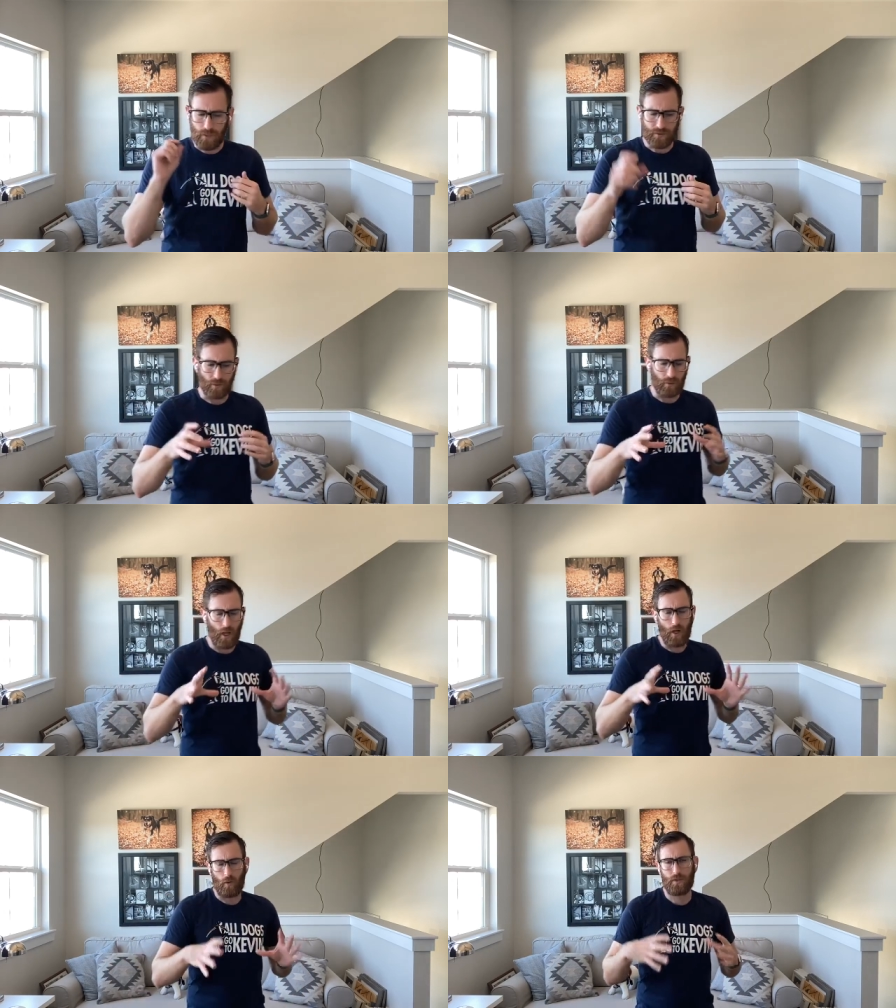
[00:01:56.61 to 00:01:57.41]
so
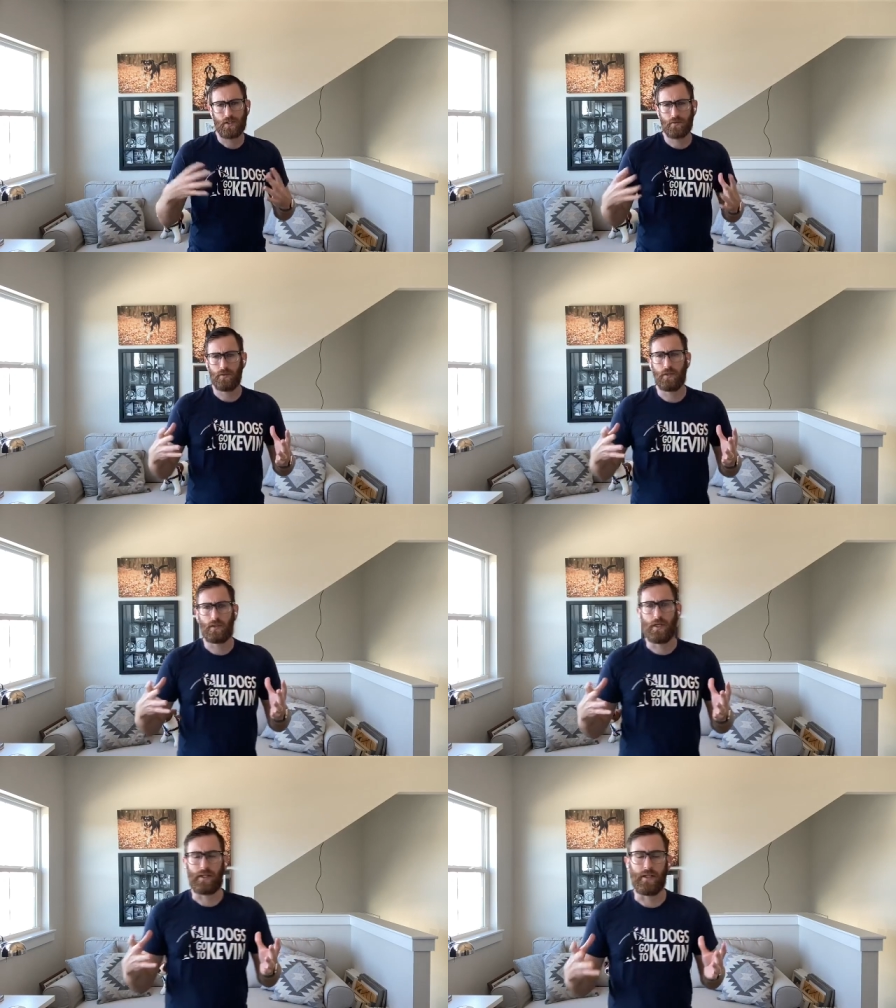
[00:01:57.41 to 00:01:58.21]
what this would
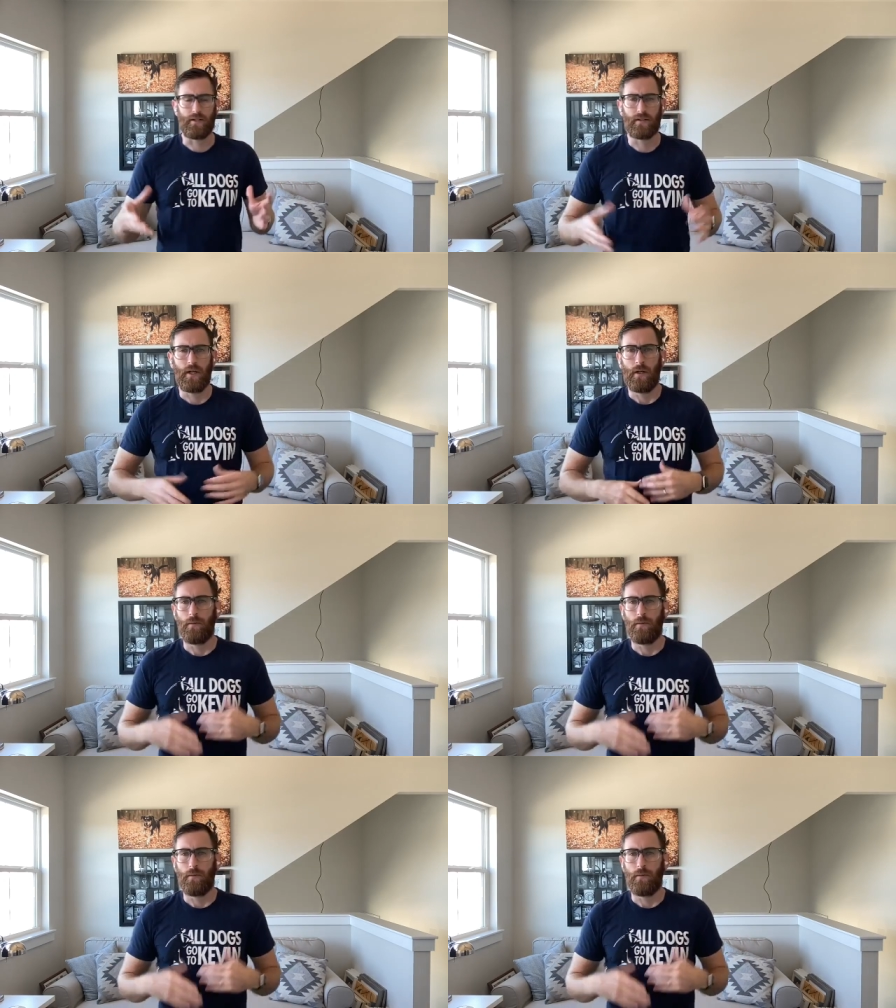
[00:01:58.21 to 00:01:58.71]
look like is